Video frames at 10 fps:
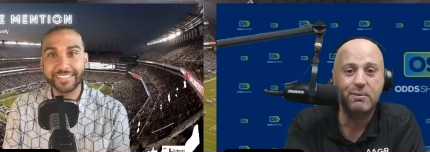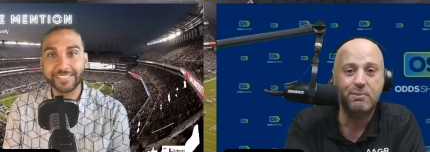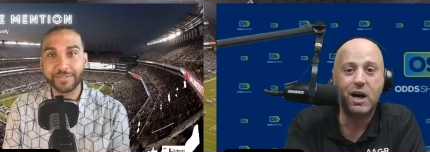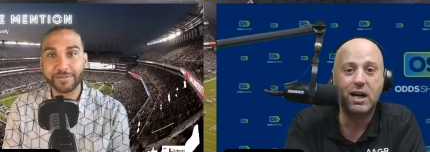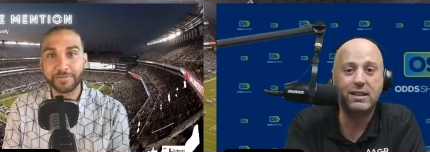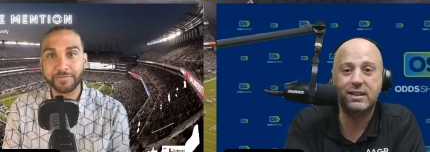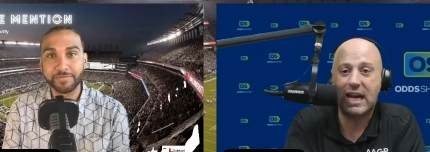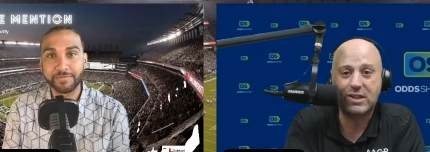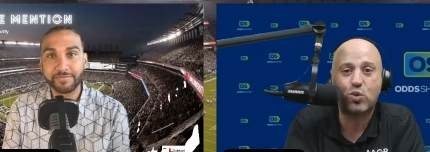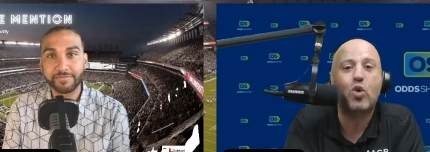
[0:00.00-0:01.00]
Speaker 1: But
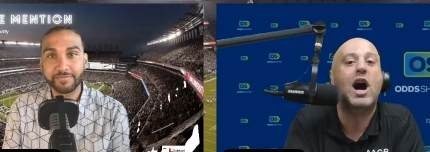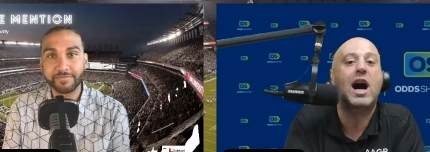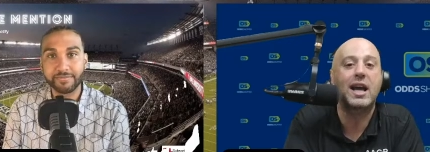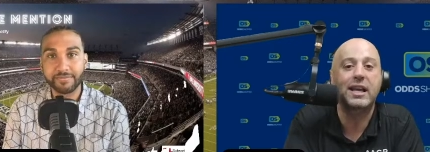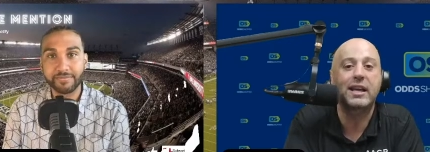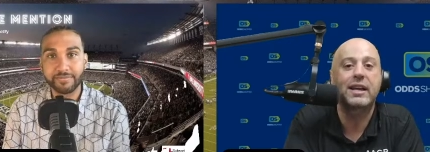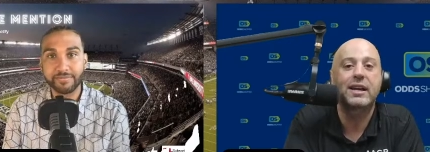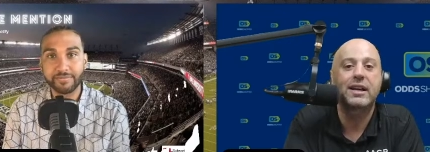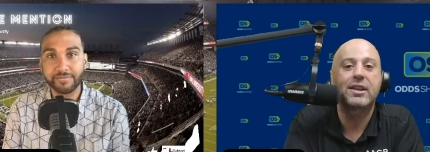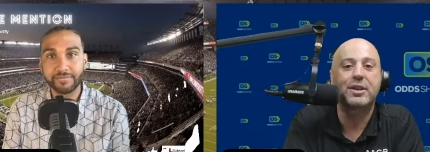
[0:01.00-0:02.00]
that's why
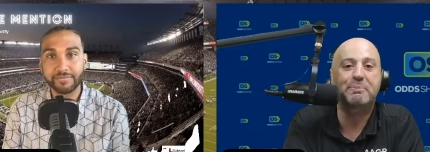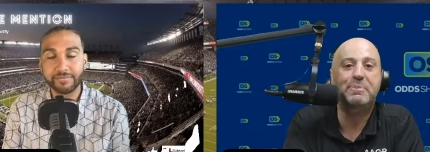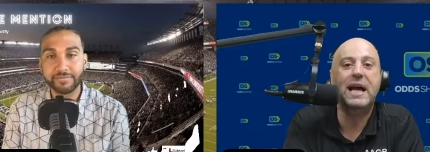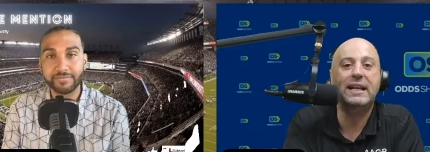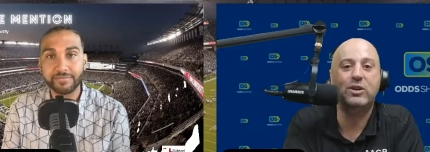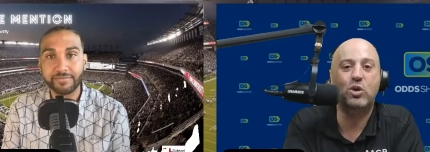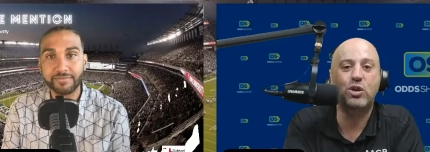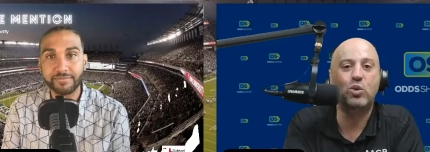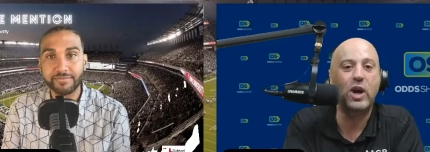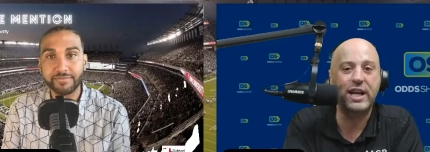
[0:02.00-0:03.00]
the bet or the
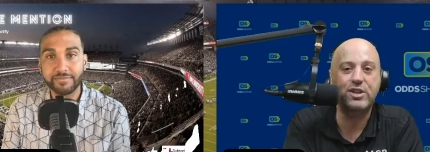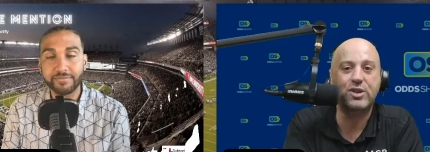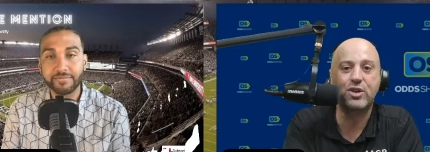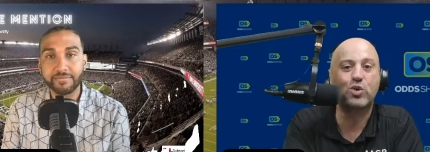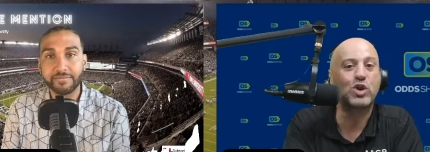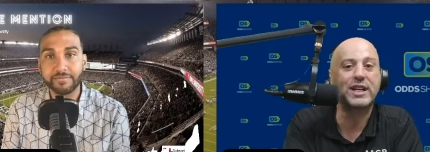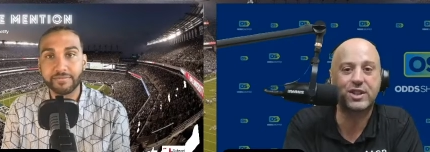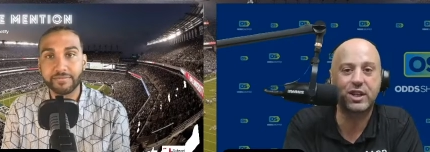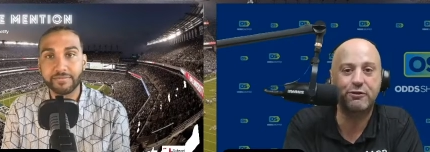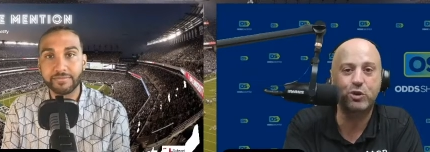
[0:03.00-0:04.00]
wager or the
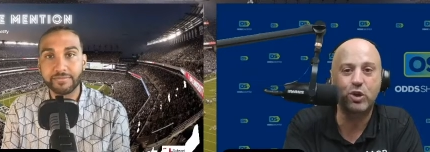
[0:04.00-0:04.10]
risk, if you will,